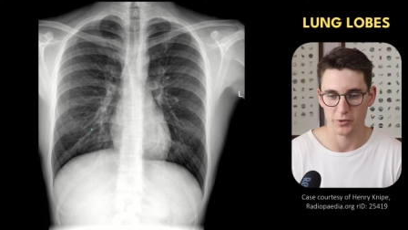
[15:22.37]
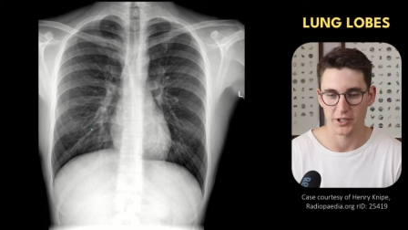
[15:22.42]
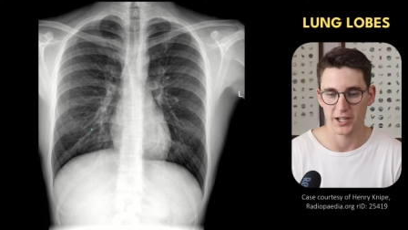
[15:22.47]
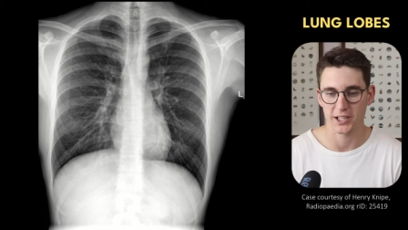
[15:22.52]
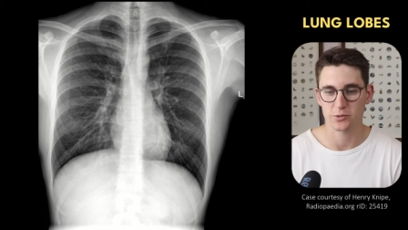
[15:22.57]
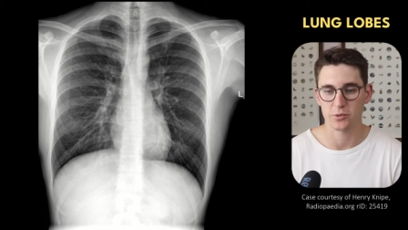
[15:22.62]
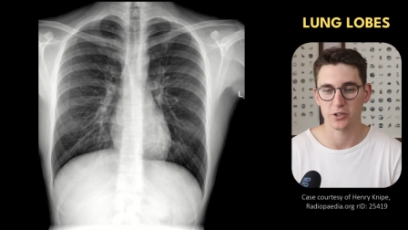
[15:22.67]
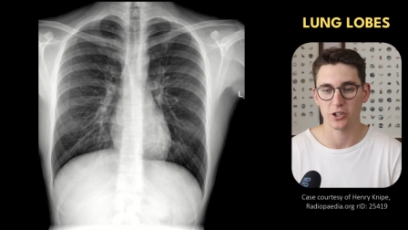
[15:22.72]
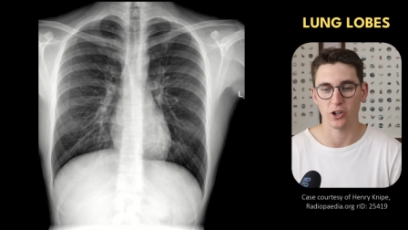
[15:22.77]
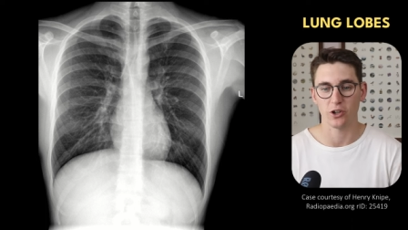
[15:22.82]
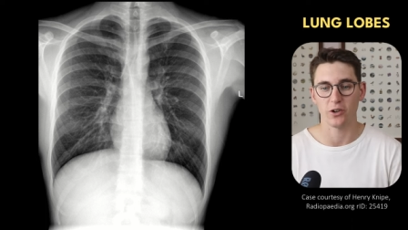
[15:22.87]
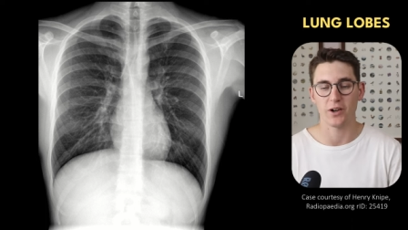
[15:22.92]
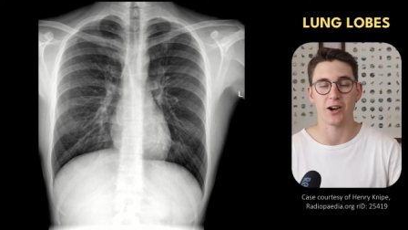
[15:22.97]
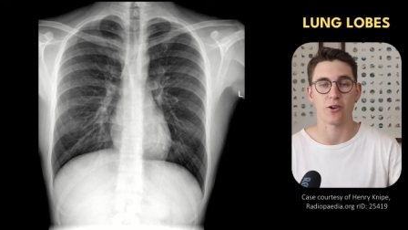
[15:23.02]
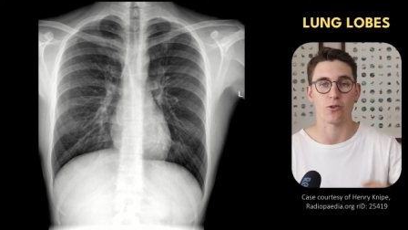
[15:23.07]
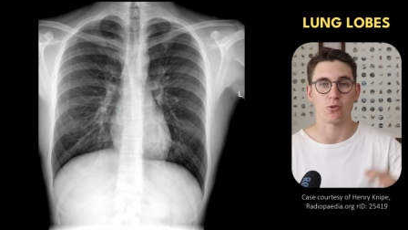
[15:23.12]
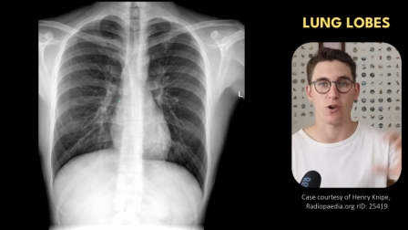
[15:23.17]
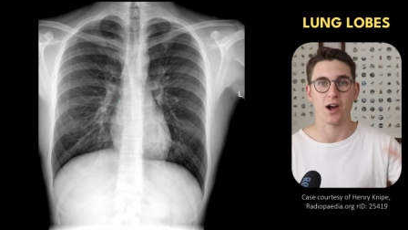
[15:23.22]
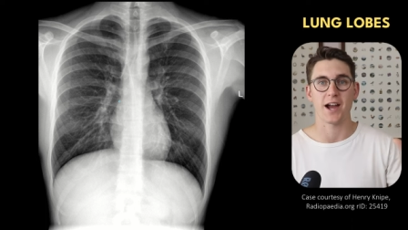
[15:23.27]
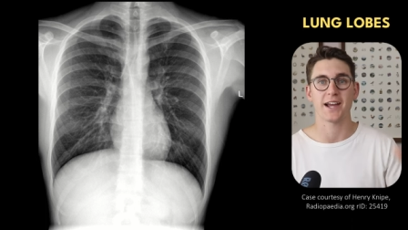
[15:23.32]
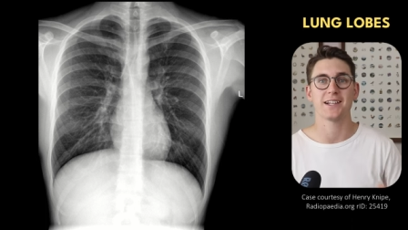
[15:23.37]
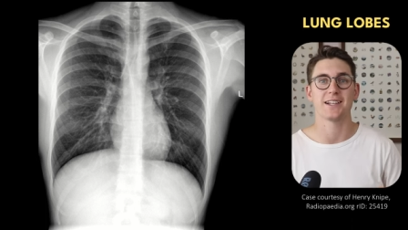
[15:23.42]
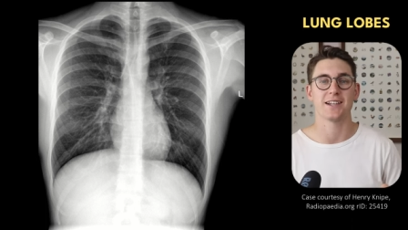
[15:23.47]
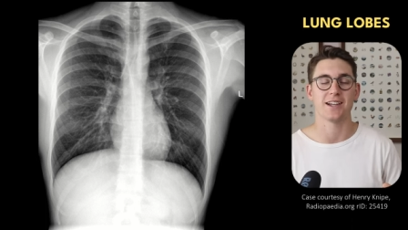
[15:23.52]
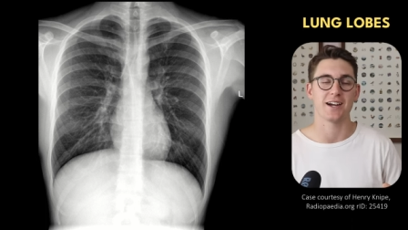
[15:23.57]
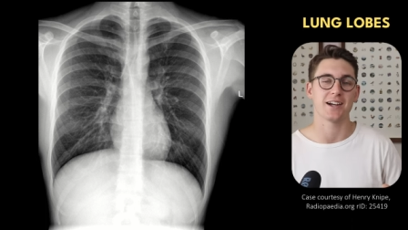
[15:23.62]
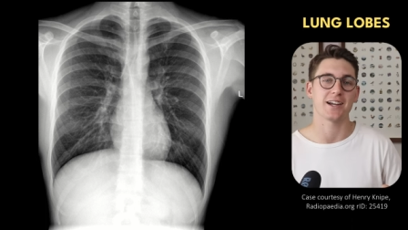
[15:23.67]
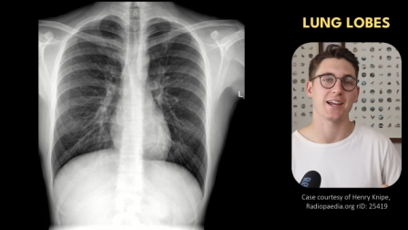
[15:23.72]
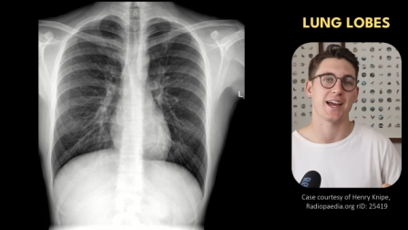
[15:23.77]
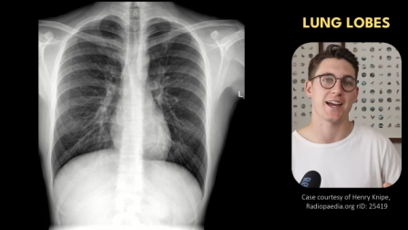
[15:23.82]
But as we know, our right
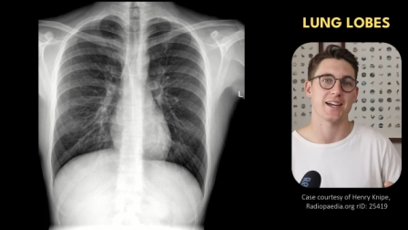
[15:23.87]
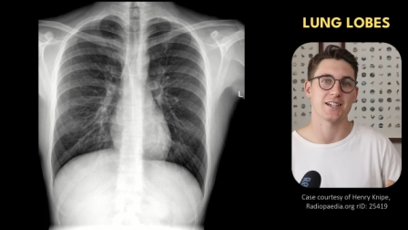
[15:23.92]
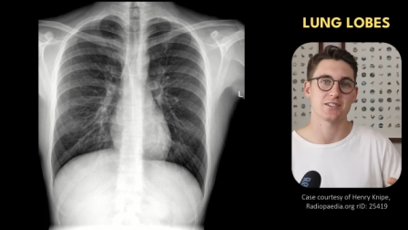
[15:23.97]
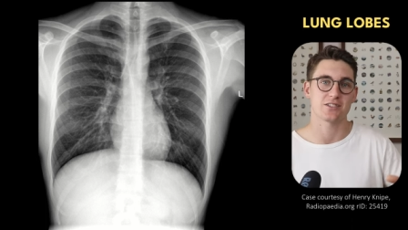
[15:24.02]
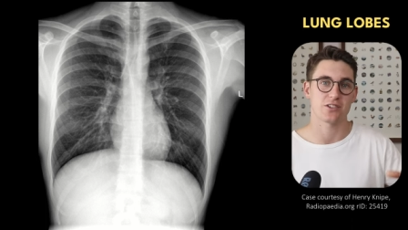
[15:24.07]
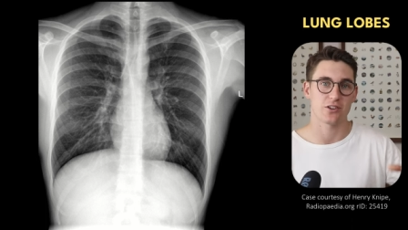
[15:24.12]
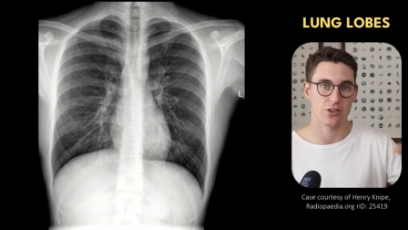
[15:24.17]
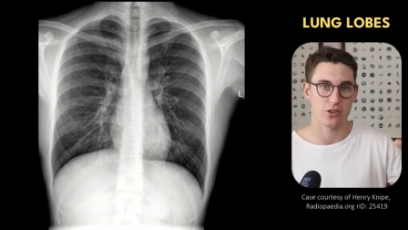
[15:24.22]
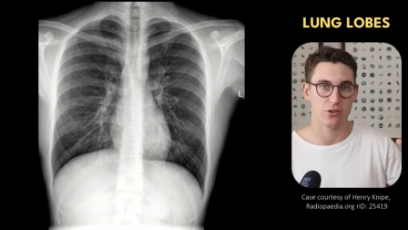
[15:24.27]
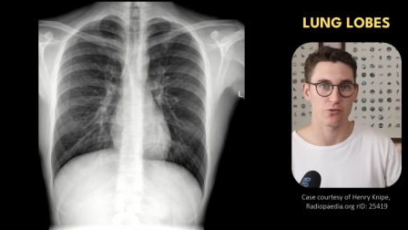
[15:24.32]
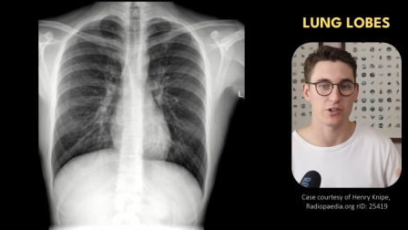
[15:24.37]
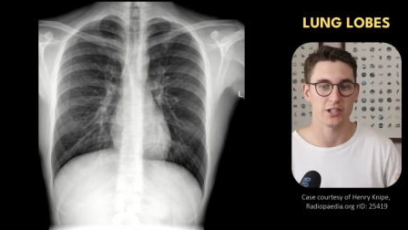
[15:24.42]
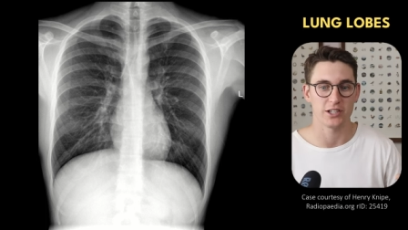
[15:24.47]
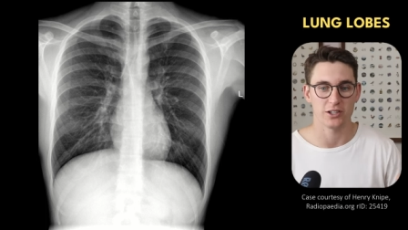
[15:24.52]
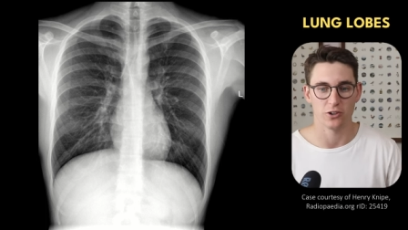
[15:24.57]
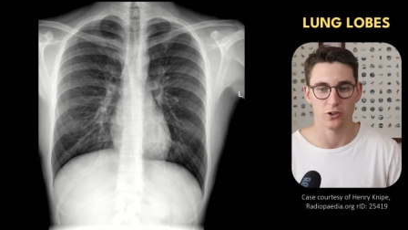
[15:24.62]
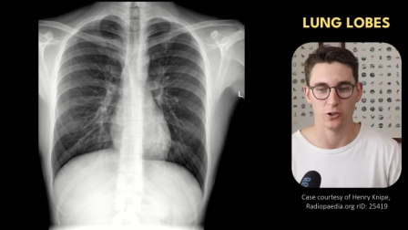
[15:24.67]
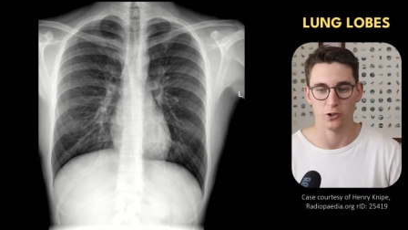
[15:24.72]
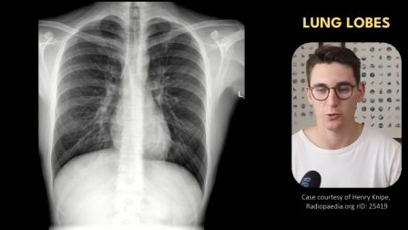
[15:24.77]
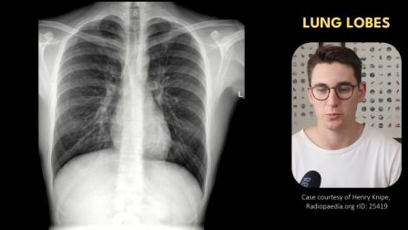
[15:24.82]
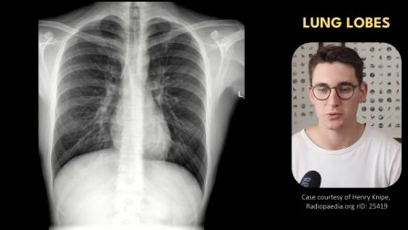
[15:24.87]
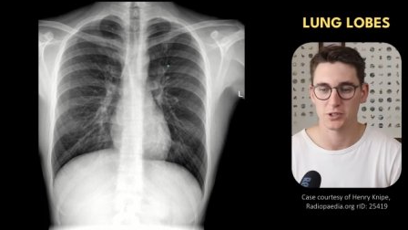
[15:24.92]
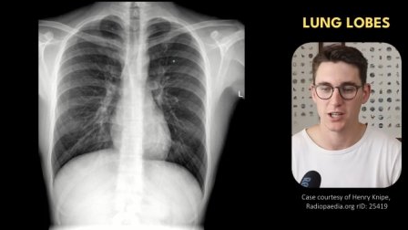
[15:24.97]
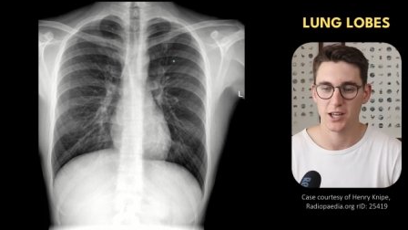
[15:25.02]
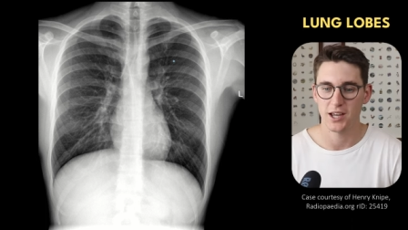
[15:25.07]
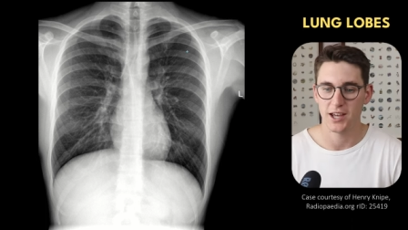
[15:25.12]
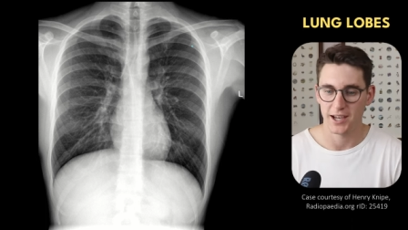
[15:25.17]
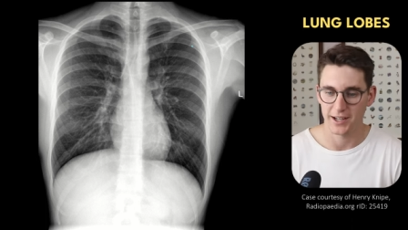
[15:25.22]
lung has three lobes